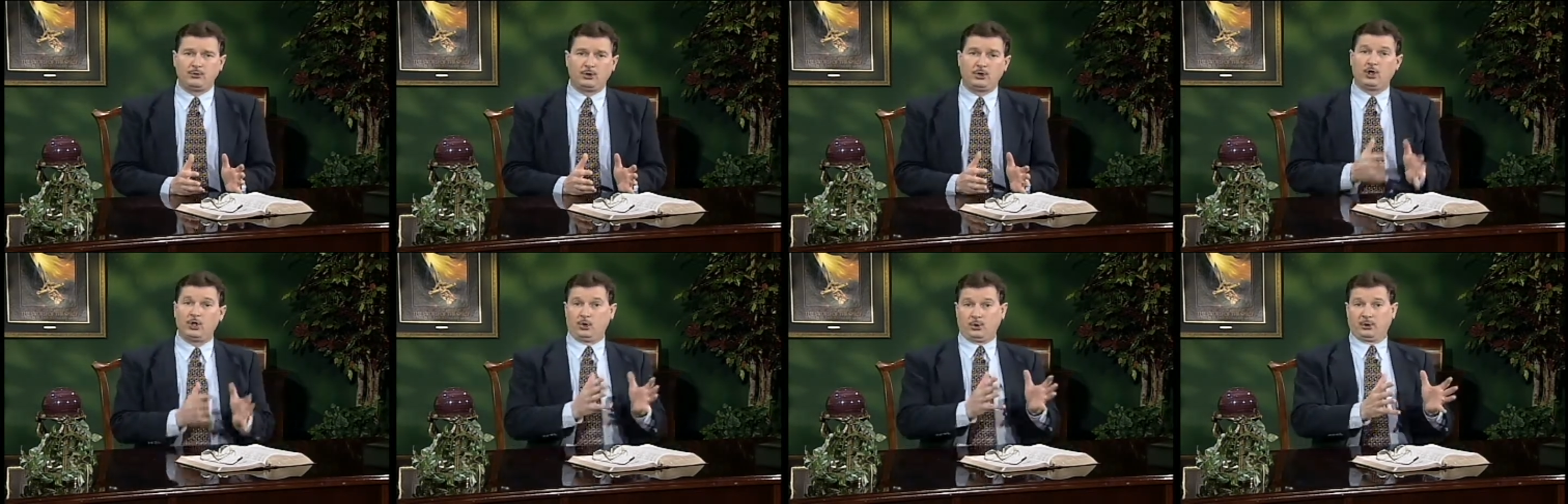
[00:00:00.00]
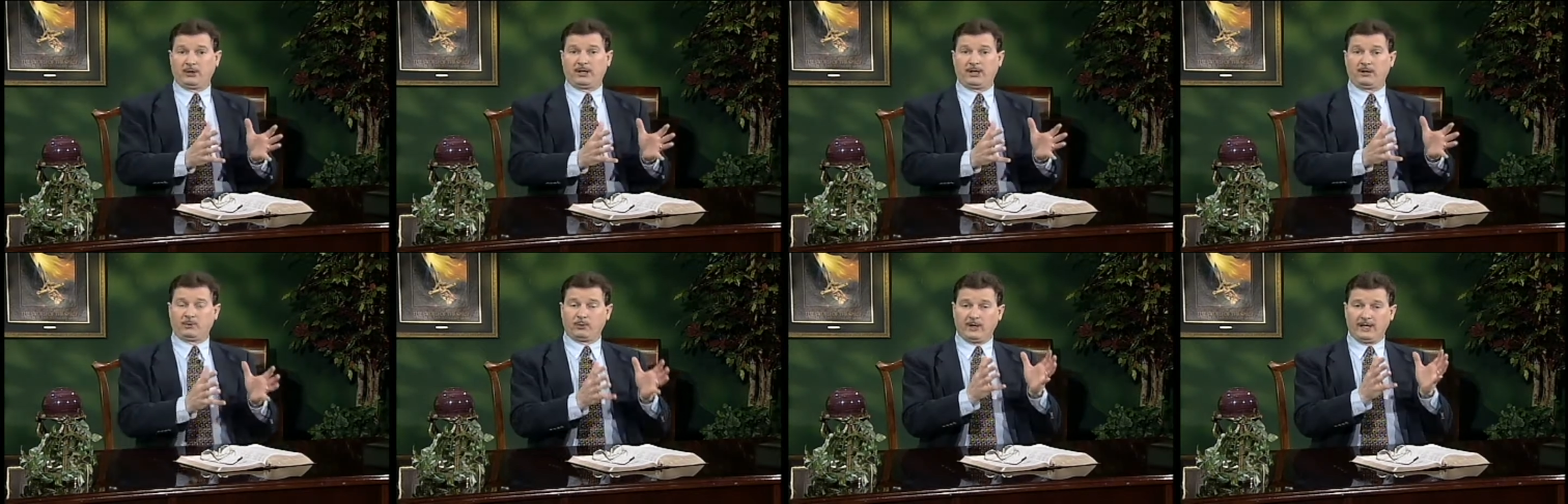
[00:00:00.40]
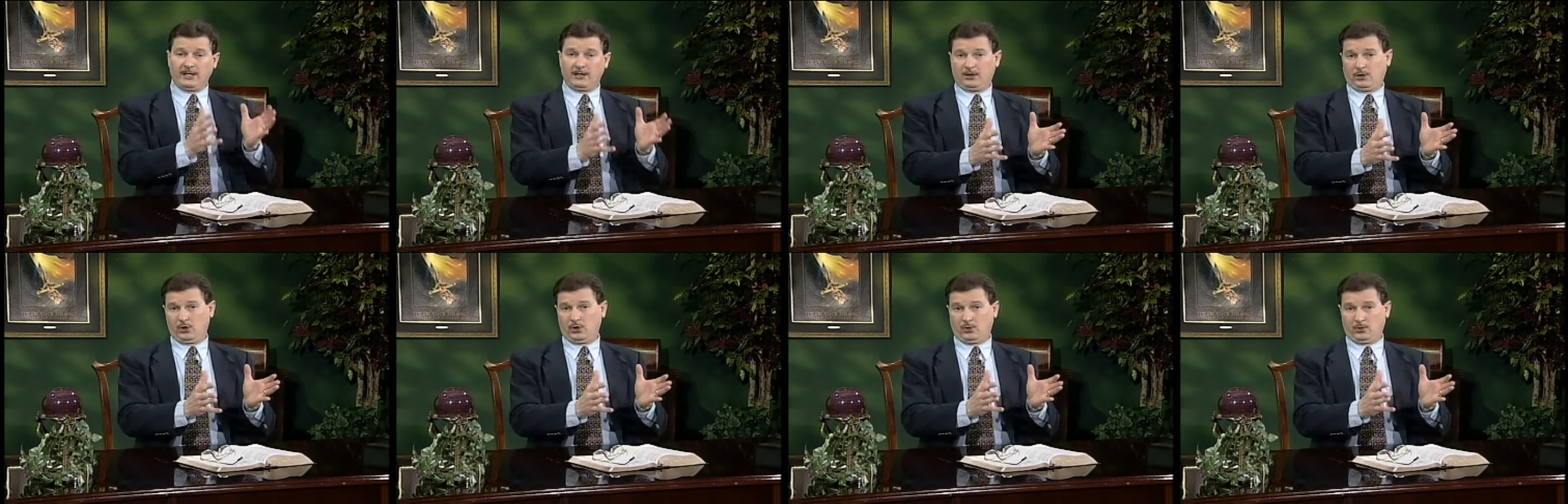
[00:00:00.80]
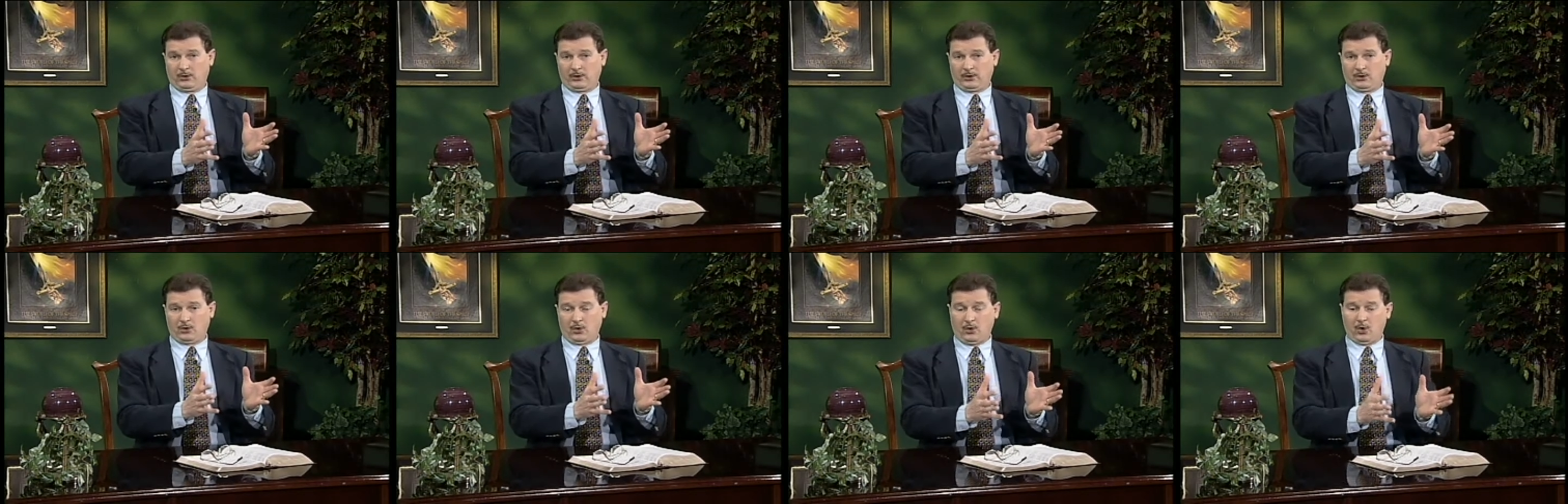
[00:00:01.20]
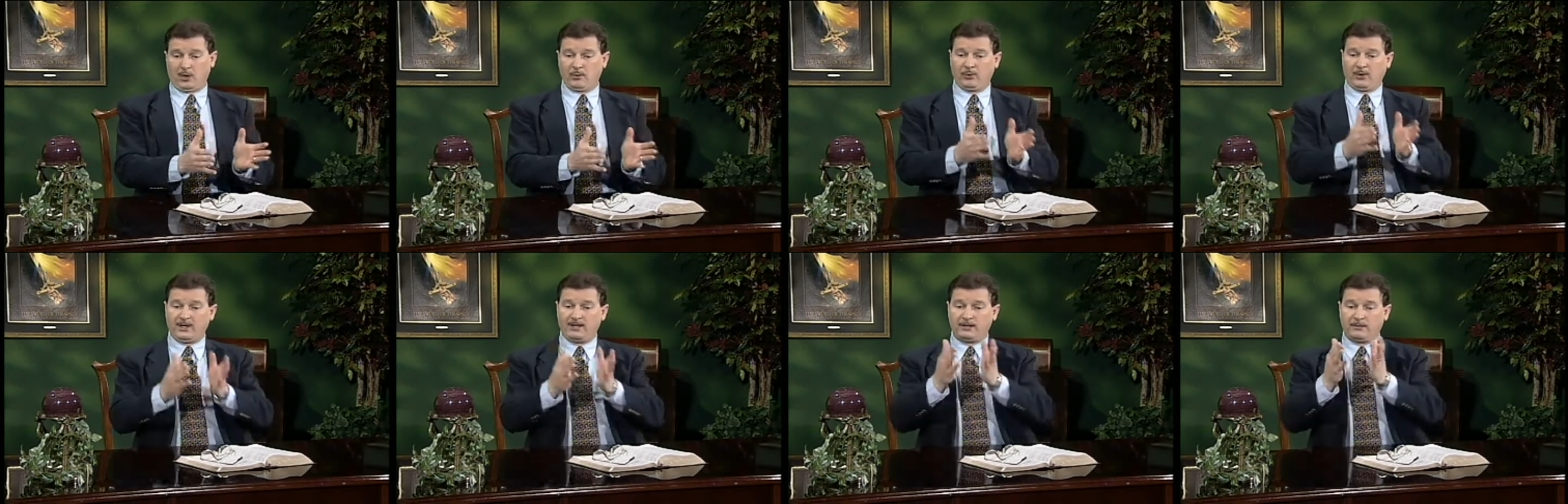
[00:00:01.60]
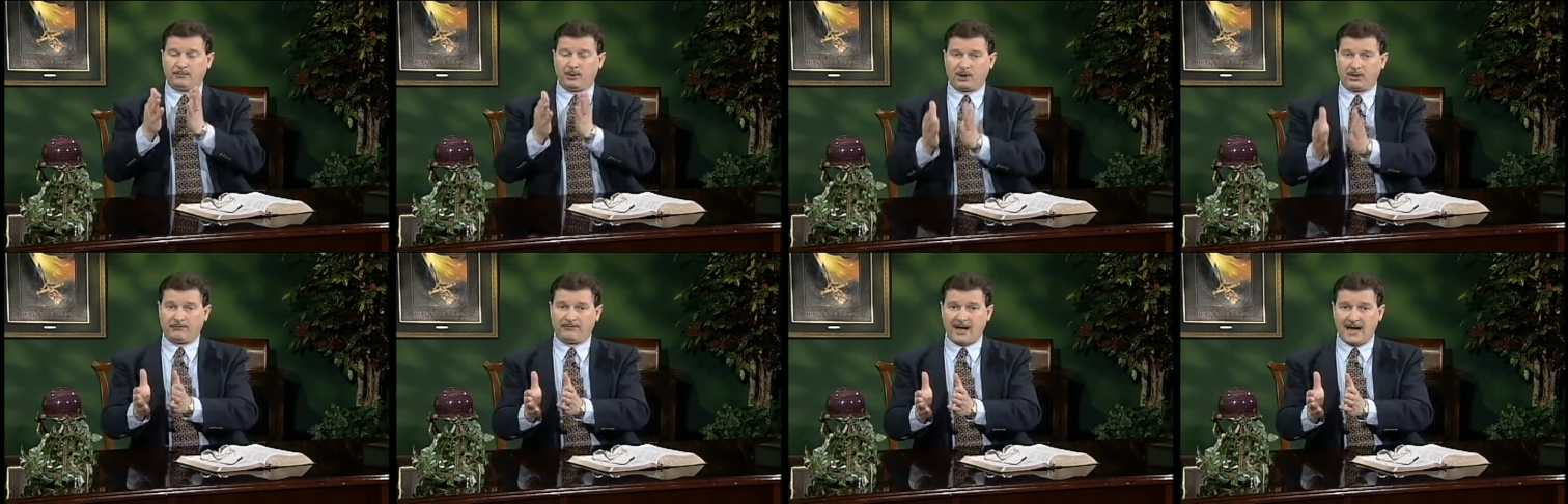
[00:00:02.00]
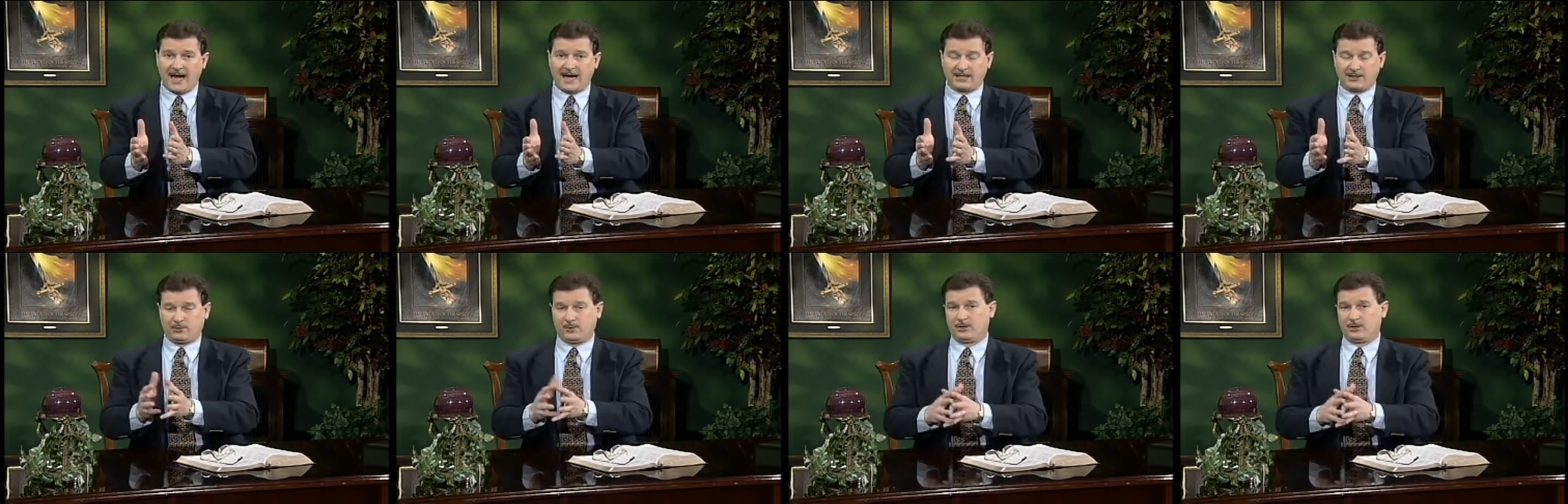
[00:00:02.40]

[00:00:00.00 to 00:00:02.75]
Luke and read Luke or read the book of Acts,